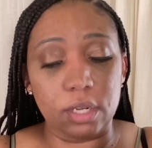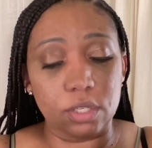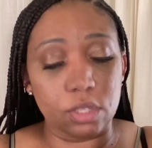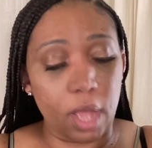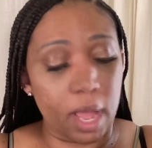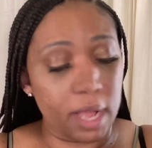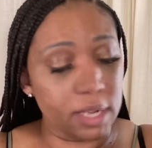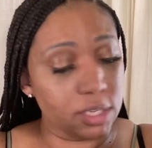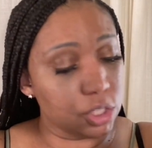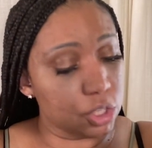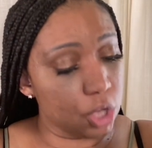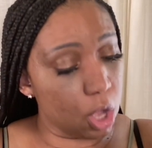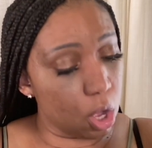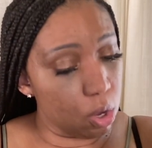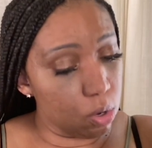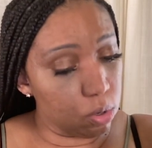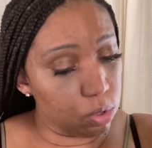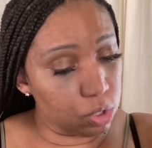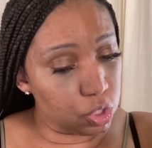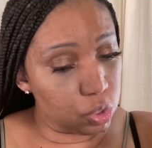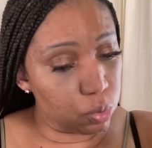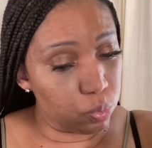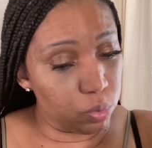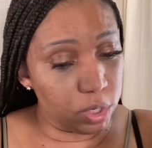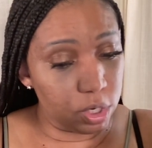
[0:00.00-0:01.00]
I
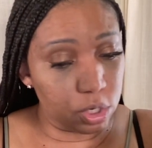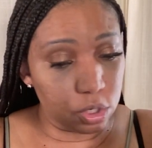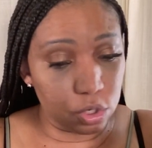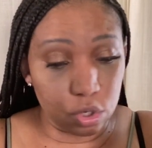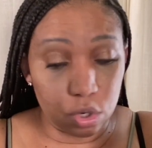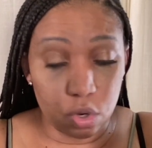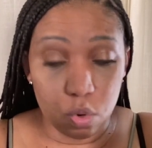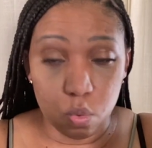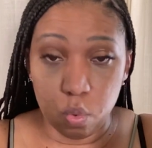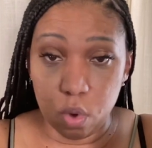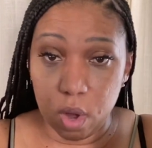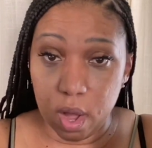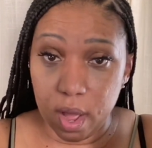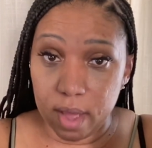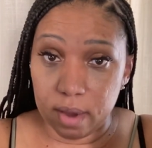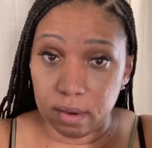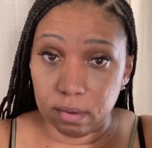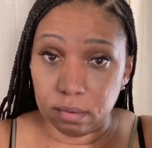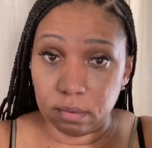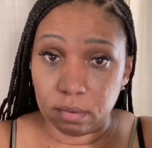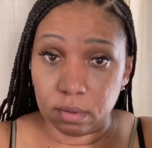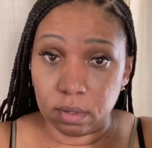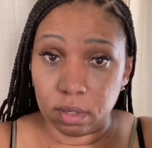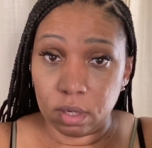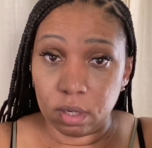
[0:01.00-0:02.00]
told you we could do 1.
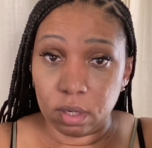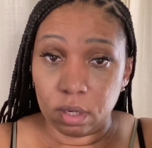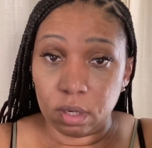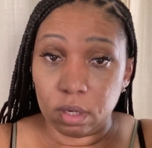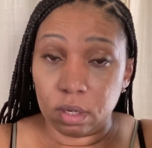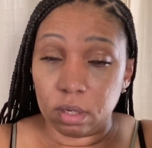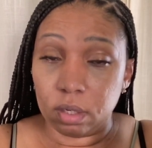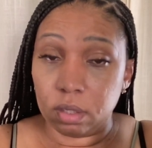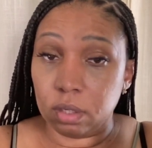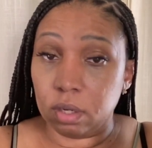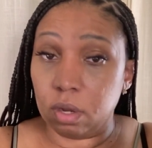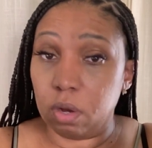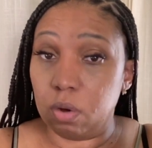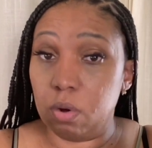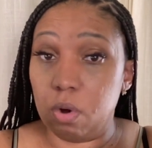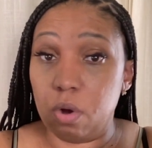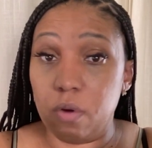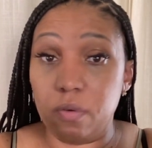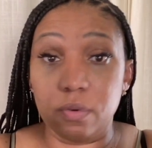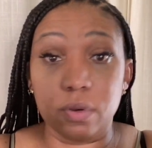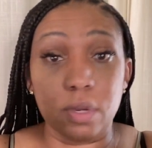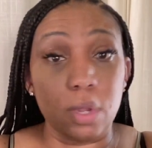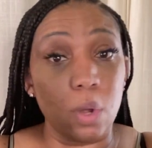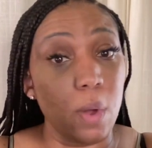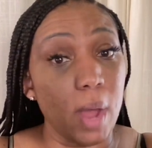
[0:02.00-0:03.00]

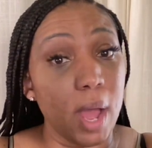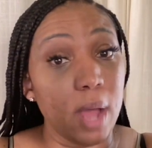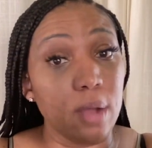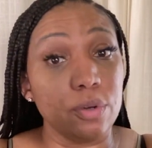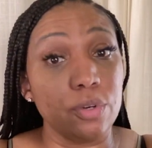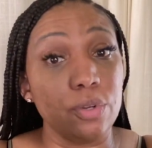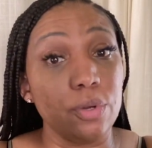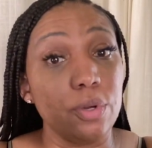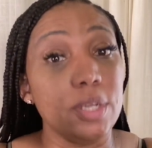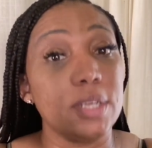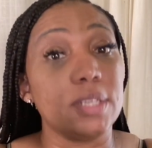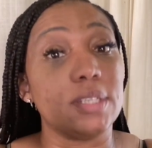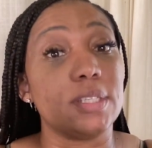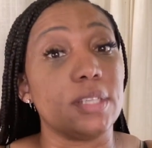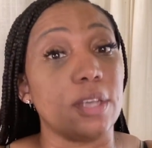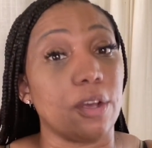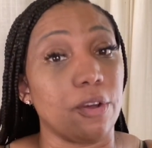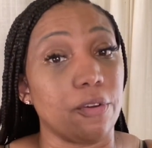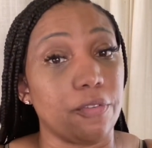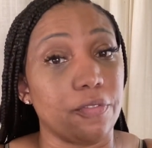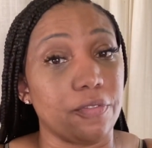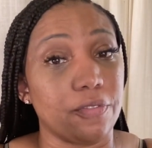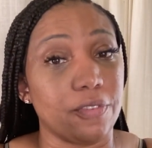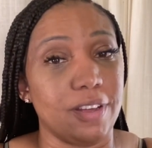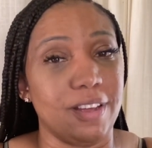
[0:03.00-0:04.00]
Don't outdo
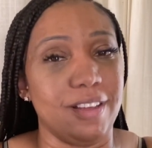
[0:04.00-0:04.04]
yourself.